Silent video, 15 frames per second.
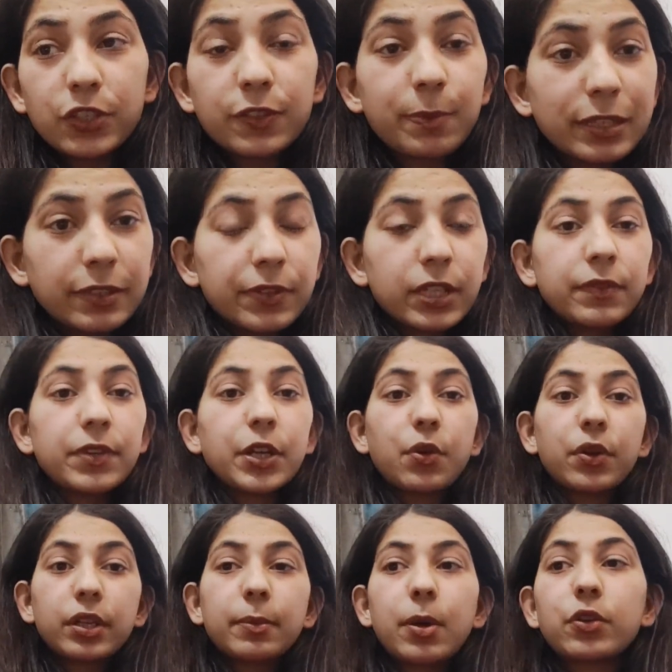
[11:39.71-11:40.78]
Specifically, we are
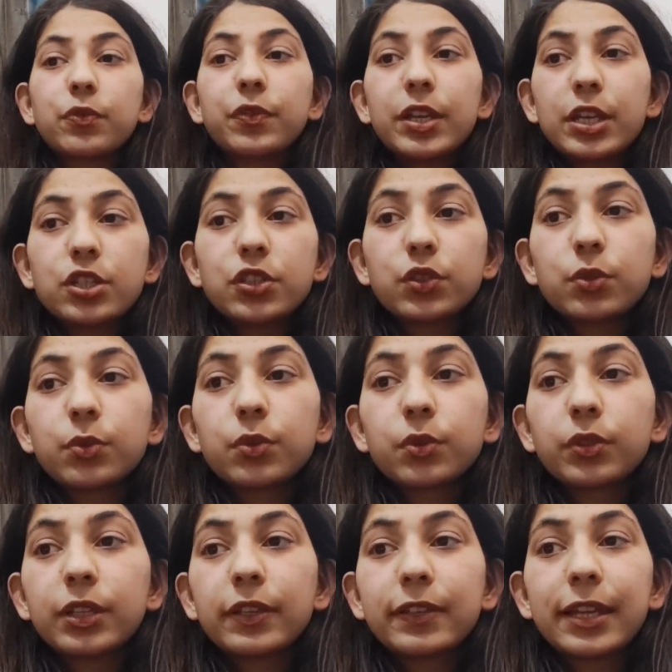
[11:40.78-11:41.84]
talking about fish. So
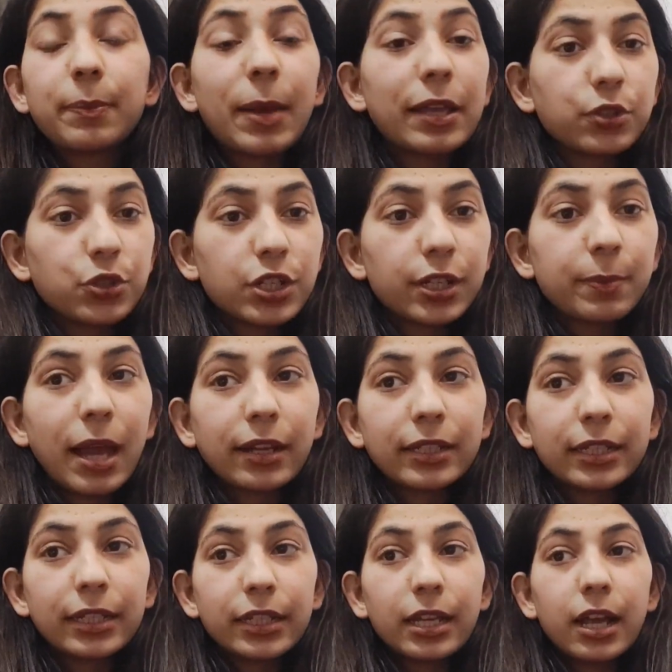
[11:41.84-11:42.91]
there's like pathogenic
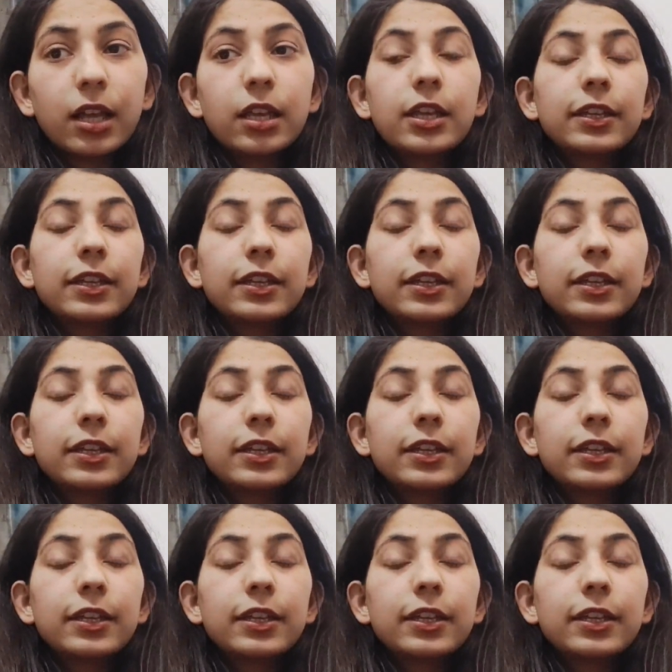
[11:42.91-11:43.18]
bacteria,